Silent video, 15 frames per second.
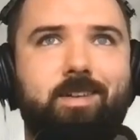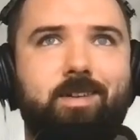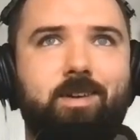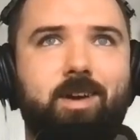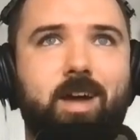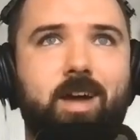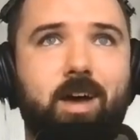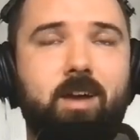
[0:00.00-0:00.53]

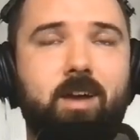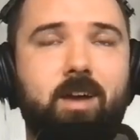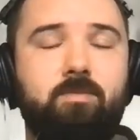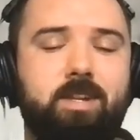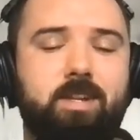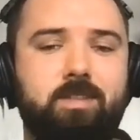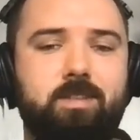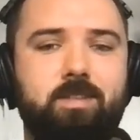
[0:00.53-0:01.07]
and I fell
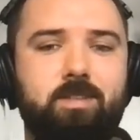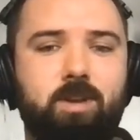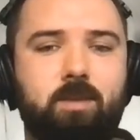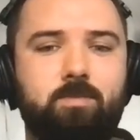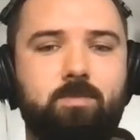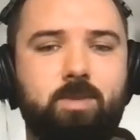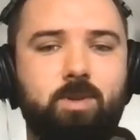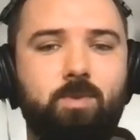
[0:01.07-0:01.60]
into this
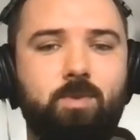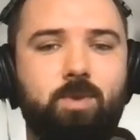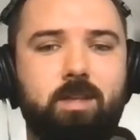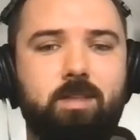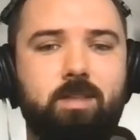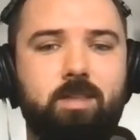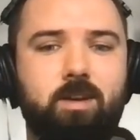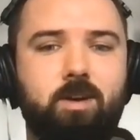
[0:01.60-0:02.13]
trap too, where
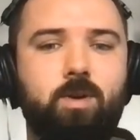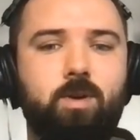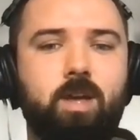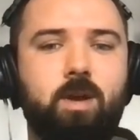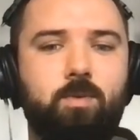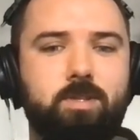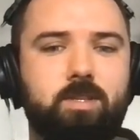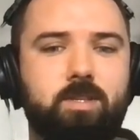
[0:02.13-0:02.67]
you think, okay,
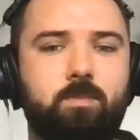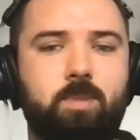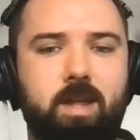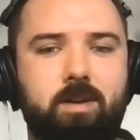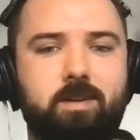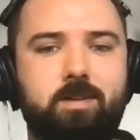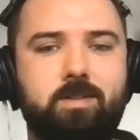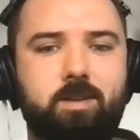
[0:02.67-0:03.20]
once
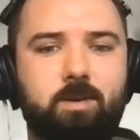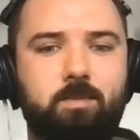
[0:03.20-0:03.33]
competitors come